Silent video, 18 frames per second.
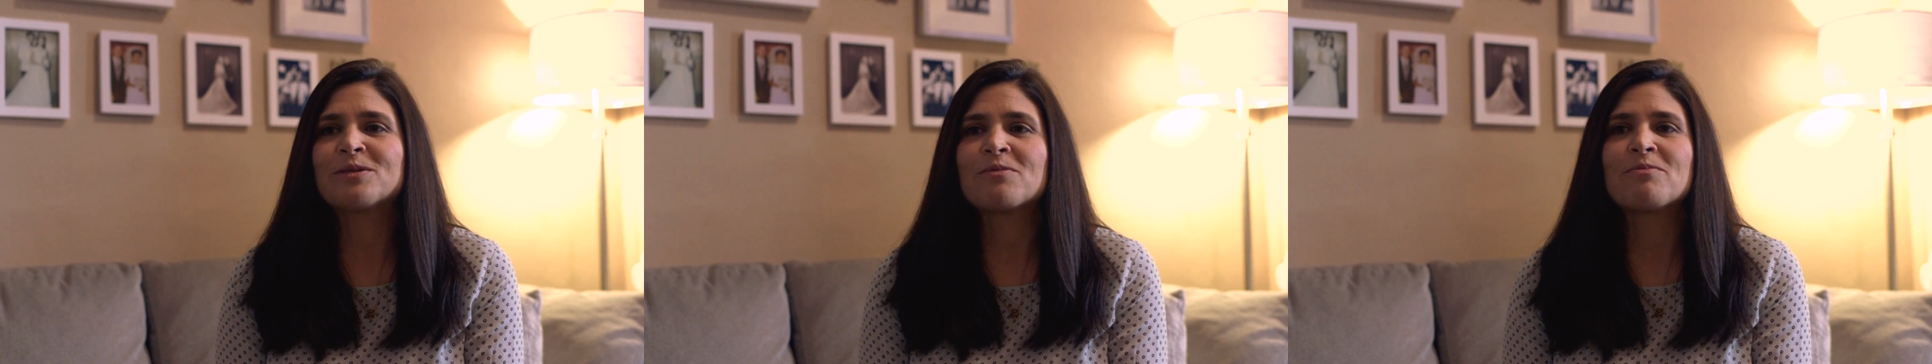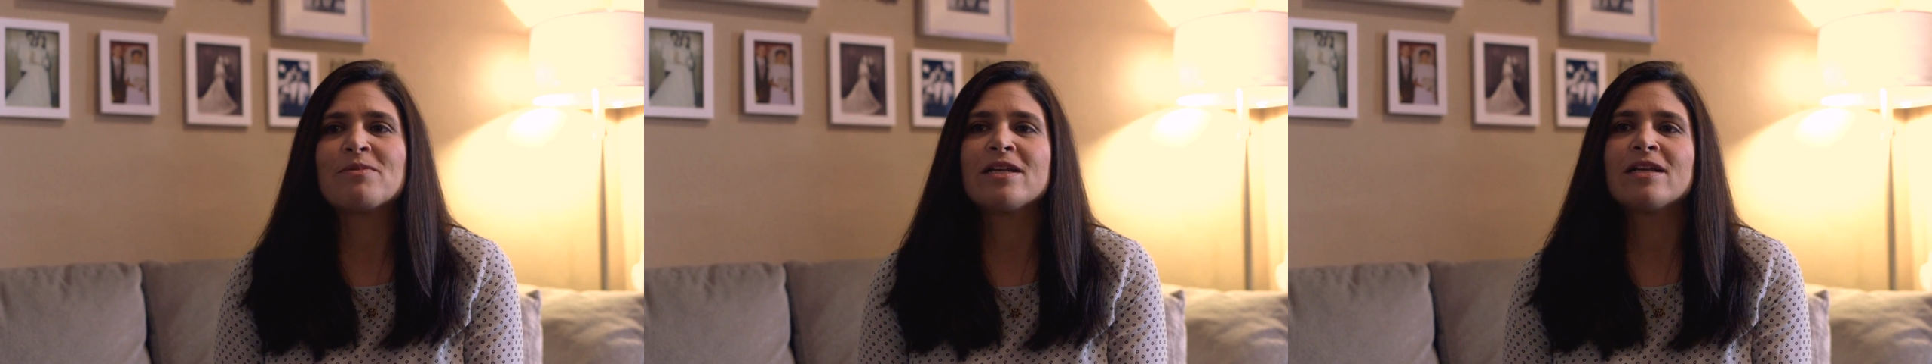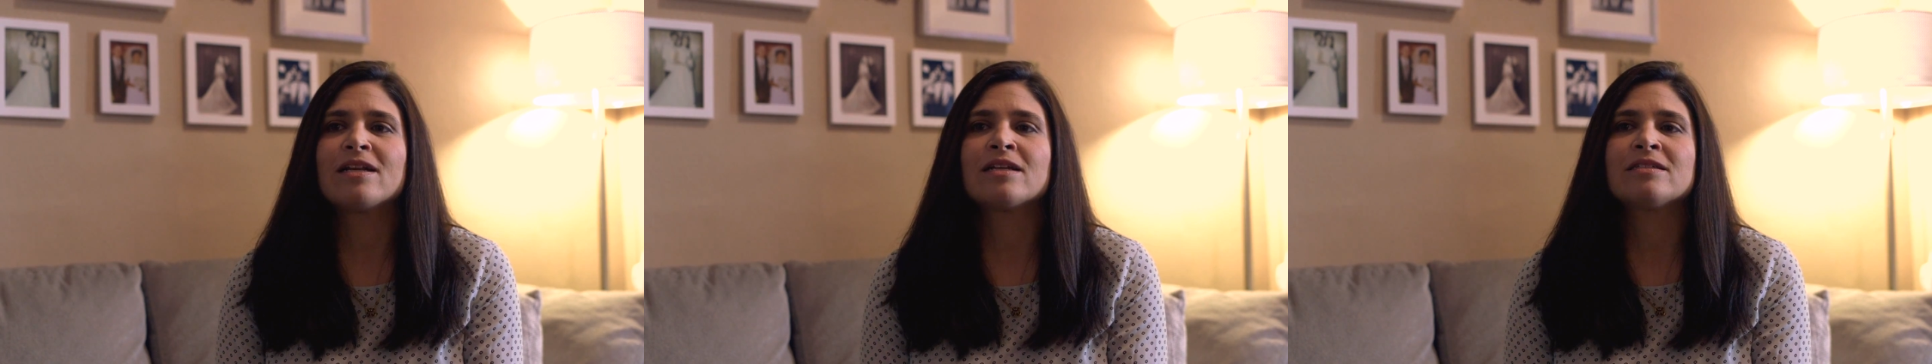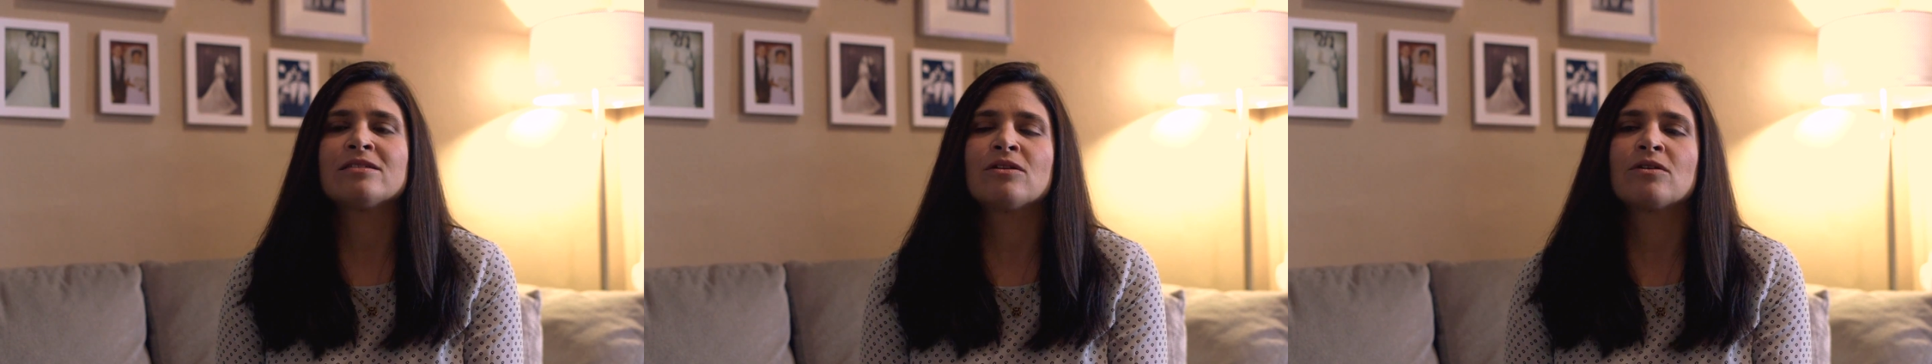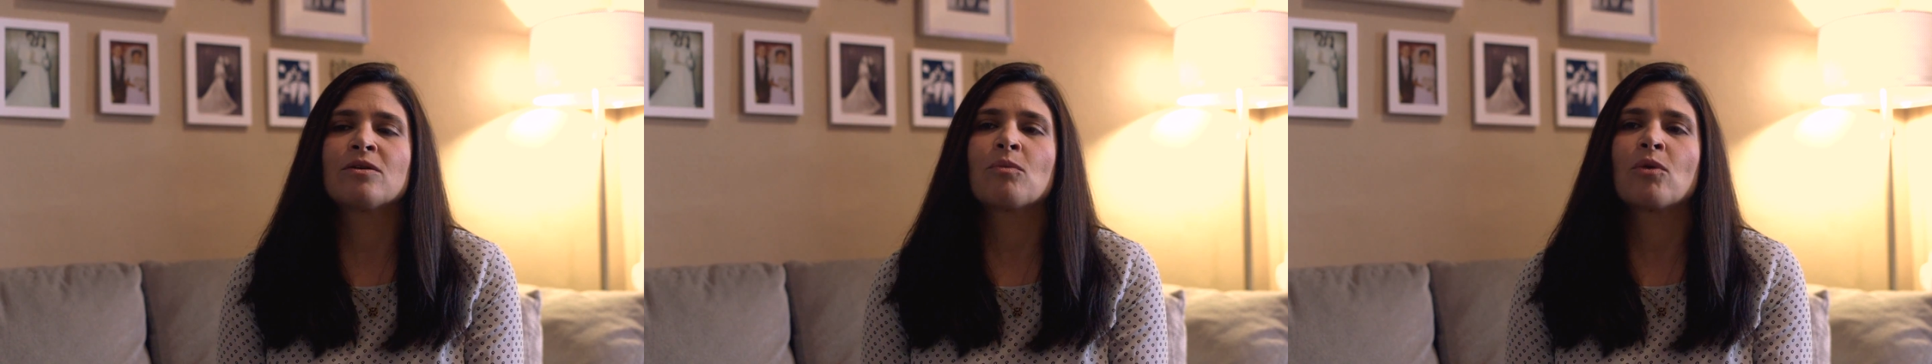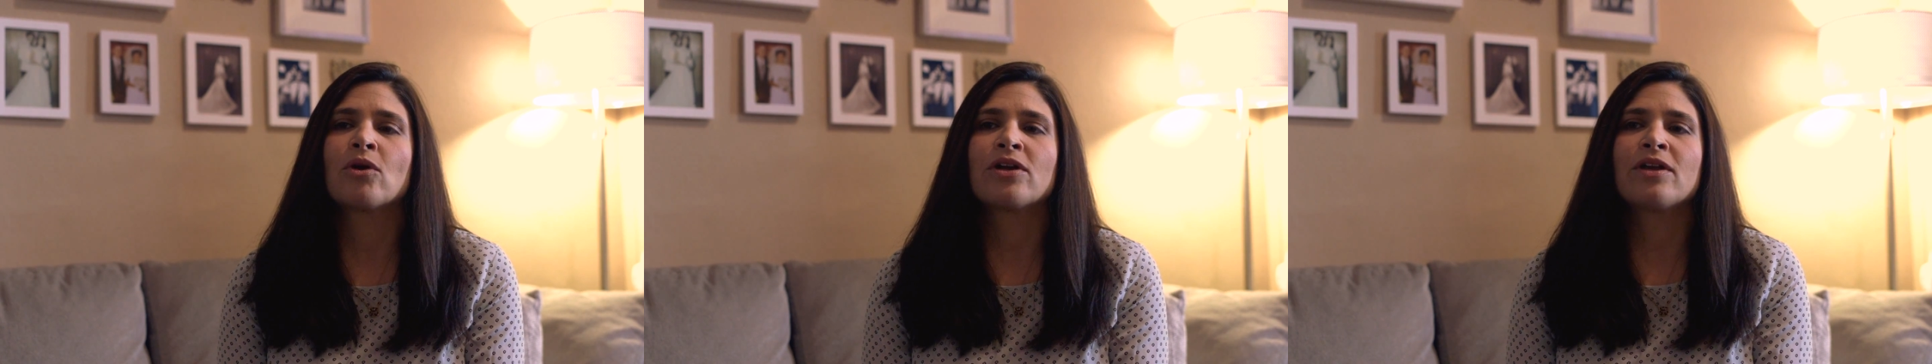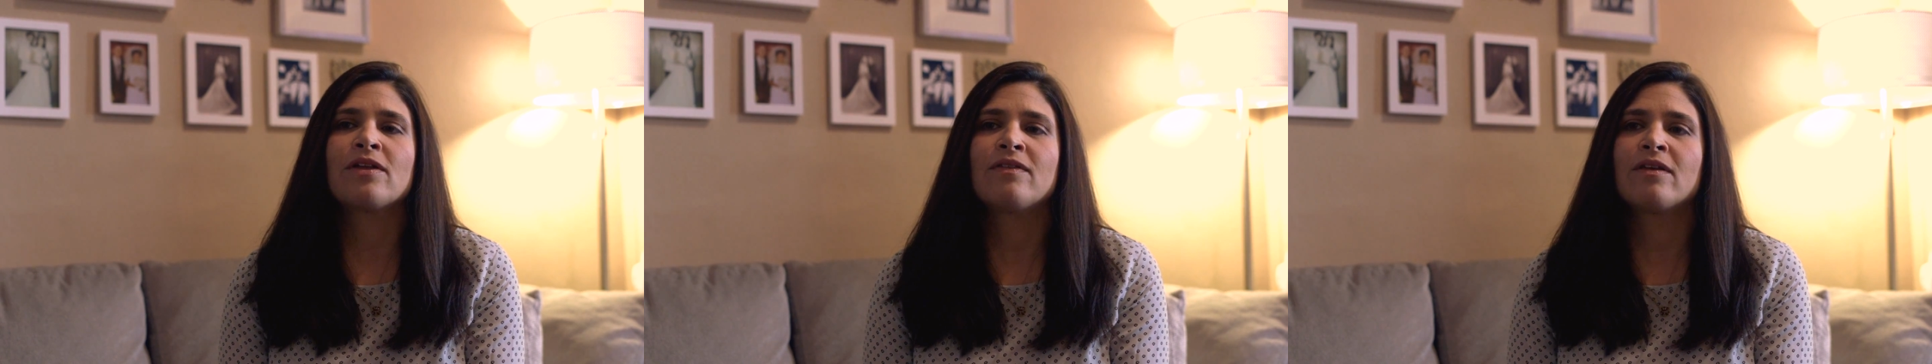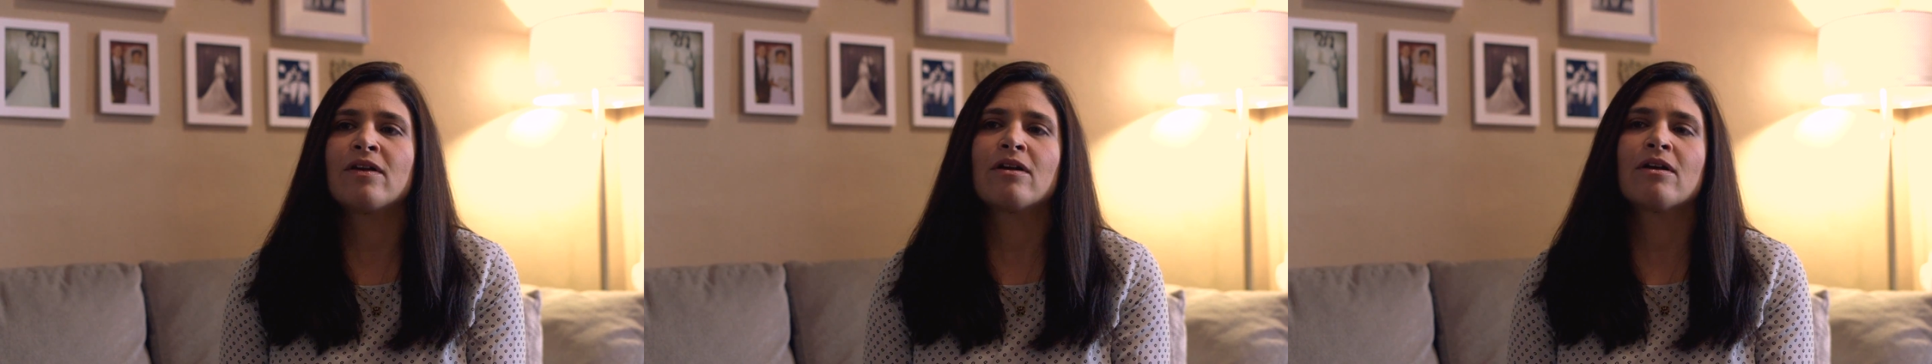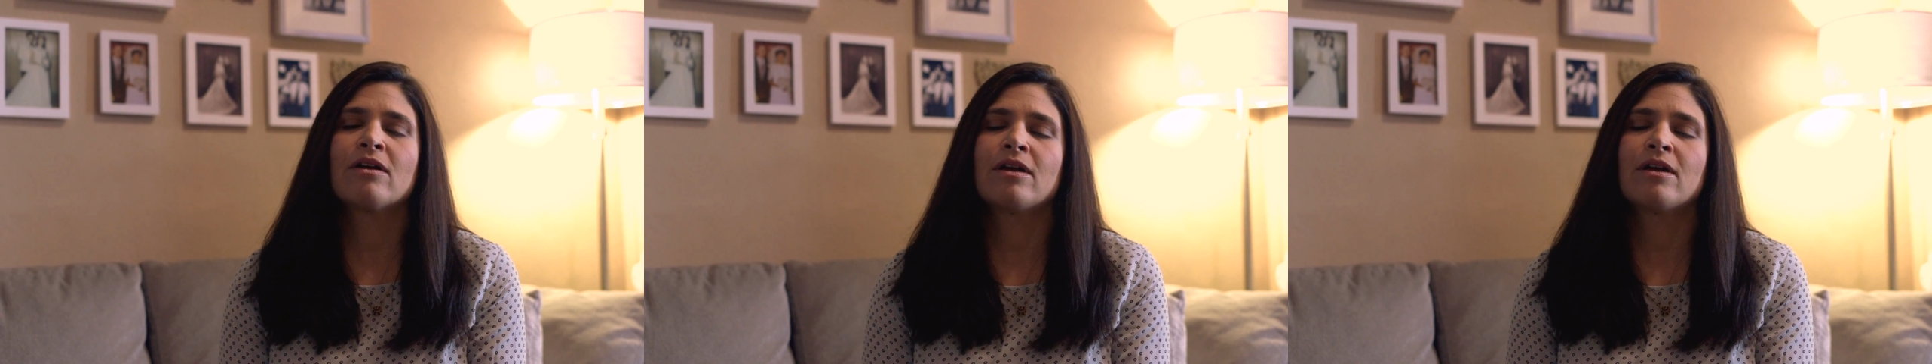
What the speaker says: The minute I started working there,